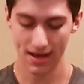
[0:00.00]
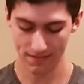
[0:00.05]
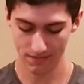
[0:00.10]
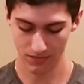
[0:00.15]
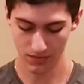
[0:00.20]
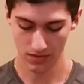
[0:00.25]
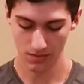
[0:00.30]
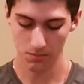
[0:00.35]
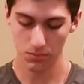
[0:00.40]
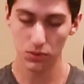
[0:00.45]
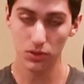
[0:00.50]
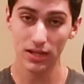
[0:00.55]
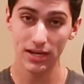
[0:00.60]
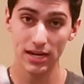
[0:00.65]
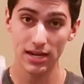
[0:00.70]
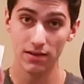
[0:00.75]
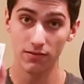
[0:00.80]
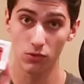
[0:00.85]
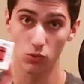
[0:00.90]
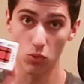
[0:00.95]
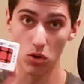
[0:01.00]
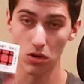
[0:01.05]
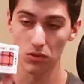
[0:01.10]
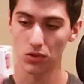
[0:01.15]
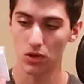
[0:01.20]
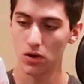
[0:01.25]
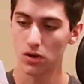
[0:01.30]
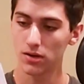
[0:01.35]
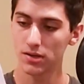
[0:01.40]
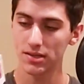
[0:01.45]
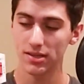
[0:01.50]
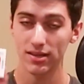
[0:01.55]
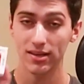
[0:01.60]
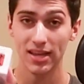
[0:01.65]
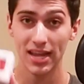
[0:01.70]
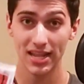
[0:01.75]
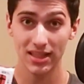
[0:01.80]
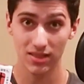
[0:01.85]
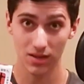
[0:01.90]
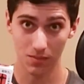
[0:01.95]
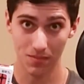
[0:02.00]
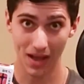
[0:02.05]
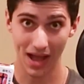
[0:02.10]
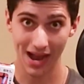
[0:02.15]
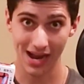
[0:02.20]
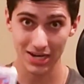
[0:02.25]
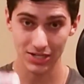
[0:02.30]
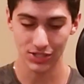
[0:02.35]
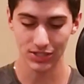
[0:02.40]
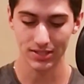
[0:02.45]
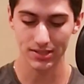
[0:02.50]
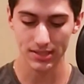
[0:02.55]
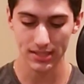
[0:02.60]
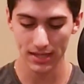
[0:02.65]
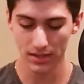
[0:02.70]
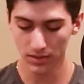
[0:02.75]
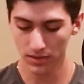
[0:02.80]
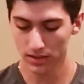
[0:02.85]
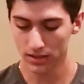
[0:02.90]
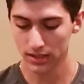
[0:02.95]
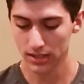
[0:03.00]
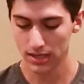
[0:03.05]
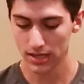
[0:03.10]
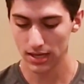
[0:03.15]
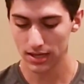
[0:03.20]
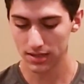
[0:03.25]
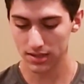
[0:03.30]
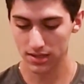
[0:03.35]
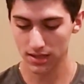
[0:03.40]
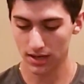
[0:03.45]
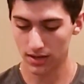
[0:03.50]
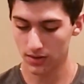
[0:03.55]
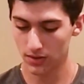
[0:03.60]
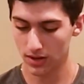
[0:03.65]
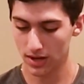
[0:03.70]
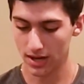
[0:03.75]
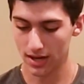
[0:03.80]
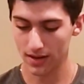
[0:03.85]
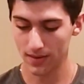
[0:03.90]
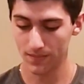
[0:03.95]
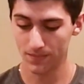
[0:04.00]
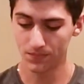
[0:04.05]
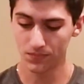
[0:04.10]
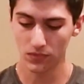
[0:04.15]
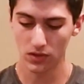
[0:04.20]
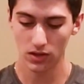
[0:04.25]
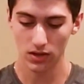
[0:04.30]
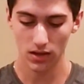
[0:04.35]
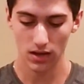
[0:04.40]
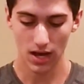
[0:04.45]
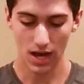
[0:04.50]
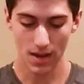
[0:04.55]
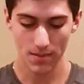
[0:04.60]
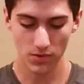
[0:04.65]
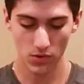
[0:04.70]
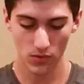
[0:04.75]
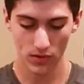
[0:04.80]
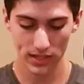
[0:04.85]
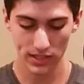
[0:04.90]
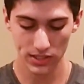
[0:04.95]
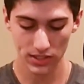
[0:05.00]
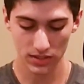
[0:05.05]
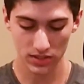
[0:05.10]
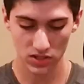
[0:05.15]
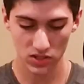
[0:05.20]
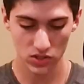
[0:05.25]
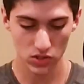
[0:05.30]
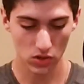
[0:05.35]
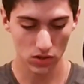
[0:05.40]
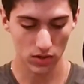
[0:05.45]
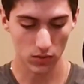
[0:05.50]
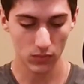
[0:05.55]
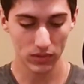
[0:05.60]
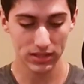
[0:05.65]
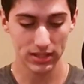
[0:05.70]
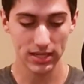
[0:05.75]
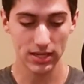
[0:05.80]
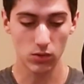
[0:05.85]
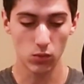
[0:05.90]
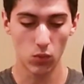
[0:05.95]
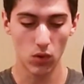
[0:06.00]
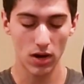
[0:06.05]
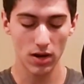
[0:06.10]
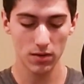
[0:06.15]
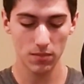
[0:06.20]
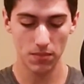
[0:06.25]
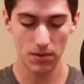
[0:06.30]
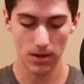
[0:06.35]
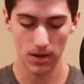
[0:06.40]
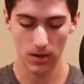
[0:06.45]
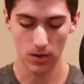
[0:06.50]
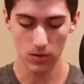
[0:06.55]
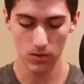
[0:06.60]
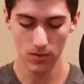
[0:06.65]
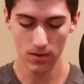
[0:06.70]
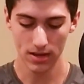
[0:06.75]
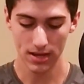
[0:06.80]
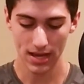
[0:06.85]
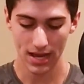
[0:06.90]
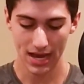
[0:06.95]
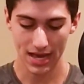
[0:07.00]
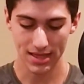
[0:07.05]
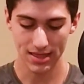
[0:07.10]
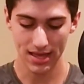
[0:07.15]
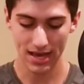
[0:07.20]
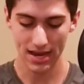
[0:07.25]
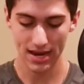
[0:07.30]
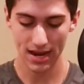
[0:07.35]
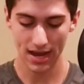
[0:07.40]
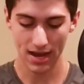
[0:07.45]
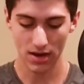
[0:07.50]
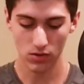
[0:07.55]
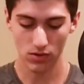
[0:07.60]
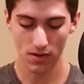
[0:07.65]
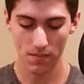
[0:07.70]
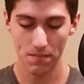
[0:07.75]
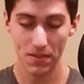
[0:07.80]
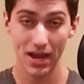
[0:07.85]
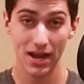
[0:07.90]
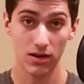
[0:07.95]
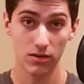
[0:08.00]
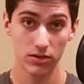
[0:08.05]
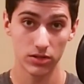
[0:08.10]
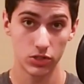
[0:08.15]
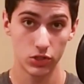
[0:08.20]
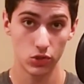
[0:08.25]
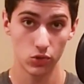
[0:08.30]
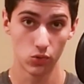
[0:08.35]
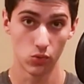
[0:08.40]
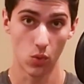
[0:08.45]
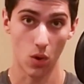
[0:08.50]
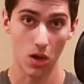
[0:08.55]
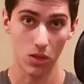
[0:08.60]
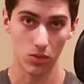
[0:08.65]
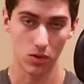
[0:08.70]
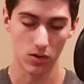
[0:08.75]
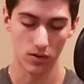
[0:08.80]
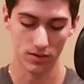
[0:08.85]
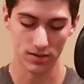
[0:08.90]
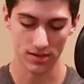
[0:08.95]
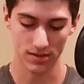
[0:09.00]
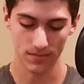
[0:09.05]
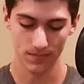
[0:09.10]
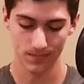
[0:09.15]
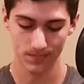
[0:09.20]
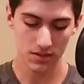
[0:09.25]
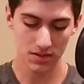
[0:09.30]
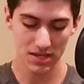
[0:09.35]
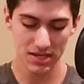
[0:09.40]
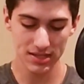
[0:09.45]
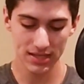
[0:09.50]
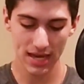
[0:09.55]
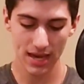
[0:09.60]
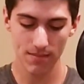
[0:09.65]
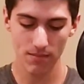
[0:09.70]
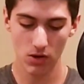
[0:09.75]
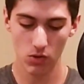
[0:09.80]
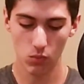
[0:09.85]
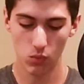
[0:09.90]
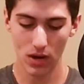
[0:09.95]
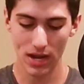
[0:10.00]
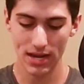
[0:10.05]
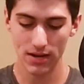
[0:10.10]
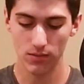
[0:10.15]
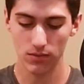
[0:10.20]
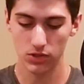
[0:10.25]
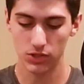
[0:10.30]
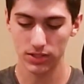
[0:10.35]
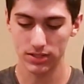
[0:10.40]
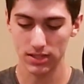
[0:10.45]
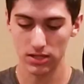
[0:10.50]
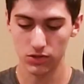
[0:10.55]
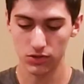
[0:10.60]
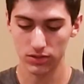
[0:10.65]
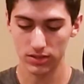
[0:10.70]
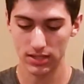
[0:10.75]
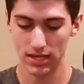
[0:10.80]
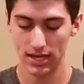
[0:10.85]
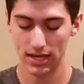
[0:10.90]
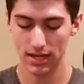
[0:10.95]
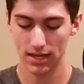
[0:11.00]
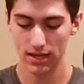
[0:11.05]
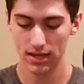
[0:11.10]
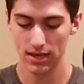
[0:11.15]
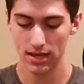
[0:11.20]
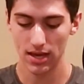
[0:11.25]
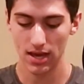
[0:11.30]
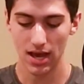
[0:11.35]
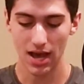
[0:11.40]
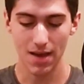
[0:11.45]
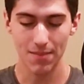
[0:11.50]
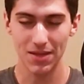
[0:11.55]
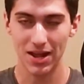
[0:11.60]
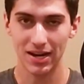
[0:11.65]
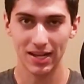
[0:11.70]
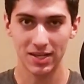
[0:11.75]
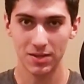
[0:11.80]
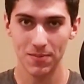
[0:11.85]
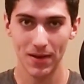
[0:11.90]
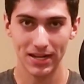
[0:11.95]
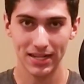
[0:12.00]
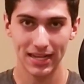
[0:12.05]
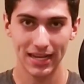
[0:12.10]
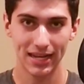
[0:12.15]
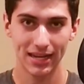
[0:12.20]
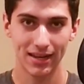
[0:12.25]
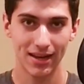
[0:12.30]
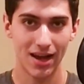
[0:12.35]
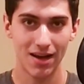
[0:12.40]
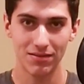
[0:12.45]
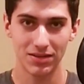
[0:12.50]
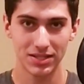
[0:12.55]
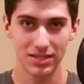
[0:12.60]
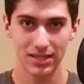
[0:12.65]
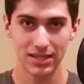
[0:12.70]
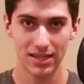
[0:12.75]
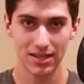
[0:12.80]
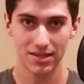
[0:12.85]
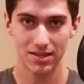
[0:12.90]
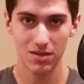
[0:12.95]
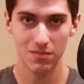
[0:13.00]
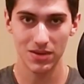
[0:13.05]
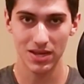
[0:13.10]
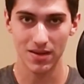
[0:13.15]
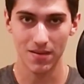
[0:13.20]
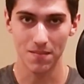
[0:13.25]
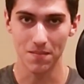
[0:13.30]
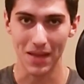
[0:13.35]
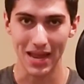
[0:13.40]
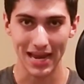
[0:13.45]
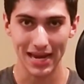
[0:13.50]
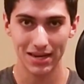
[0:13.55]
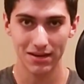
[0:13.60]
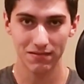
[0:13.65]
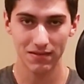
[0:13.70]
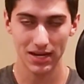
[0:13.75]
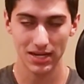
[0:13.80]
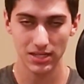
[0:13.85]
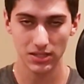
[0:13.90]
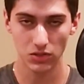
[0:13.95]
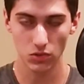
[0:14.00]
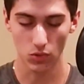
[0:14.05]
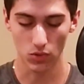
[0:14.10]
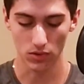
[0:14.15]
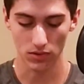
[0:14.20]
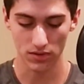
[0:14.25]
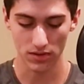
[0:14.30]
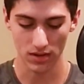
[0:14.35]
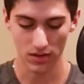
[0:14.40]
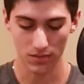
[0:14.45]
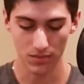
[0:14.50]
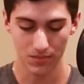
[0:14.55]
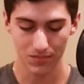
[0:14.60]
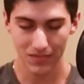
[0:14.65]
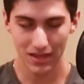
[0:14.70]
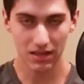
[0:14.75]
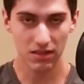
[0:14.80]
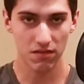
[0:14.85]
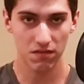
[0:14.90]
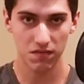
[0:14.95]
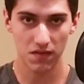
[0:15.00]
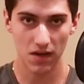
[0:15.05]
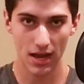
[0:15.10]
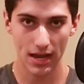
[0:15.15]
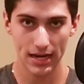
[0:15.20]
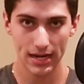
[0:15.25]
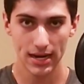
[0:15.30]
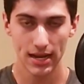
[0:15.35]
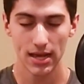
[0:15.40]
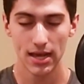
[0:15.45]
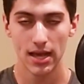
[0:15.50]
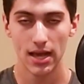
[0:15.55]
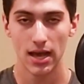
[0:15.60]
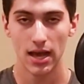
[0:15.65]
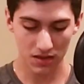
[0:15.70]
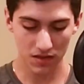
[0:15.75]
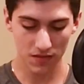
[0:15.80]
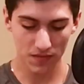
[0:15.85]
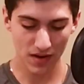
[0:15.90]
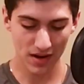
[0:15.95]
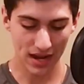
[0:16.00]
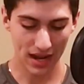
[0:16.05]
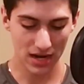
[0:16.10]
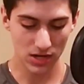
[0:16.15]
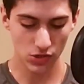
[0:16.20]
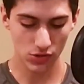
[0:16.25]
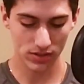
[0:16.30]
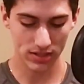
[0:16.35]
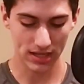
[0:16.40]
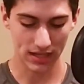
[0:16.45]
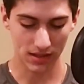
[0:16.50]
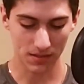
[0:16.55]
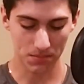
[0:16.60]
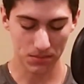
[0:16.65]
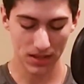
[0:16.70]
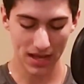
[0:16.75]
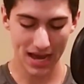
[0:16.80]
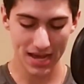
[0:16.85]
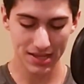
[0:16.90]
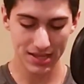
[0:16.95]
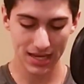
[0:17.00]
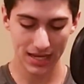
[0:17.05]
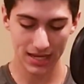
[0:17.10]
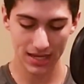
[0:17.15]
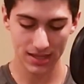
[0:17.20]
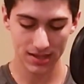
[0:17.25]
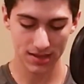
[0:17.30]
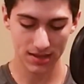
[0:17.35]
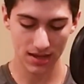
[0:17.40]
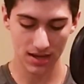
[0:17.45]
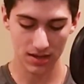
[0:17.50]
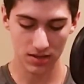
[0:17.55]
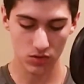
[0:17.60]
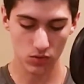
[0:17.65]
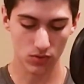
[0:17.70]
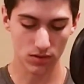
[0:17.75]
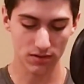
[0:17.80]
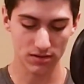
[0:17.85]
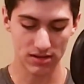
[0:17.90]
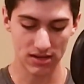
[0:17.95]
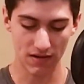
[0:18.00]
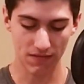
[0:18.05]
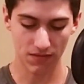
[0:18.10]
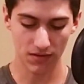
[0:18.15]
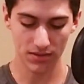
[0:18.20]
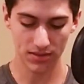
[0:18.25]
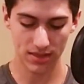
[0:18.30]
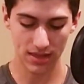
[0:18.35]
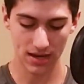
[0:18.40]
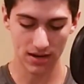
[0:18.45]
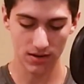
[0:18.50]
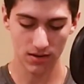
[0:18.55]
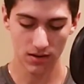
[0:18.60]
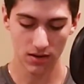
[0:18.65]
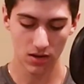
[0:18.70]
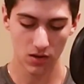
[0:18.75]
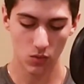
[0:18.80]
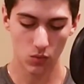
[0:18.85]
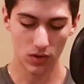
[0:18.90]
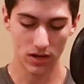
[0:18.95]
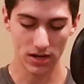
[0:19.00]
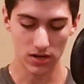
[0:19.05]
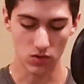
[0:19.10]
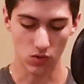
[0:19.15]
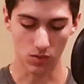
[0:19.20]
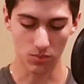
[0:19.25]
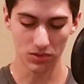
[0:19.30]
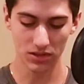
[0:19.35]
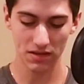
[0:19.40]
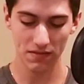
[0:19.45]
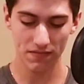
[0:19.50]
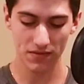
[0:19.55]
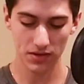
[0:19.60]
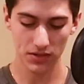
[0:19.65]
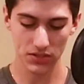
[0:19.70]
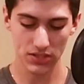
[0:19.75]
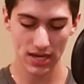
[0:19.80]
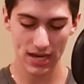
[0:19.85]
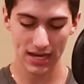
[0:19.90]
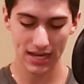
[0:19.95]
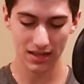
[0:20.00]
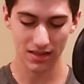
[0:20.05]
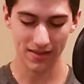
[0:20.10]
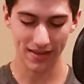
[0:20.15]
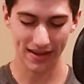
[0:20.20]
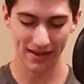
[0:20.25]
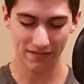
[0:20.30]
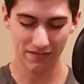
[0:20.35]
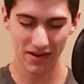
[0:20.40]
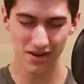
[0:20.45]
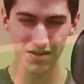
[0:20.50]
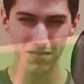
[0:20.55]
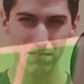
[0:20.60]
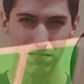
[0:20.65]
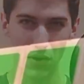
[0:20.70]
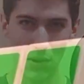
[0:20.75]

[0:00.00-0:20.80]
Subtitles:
I have plenty of Guanlongs in their packages still. So I'm going to start with the Guanpo, and then I'll compare the two Guanlongs. So these came in white, which is interesting. I'm not expecting, obviously, this to be a main of any sort, so that's fine. This is very interesting. The plastic is sort of different than what it normally feels like. It's like very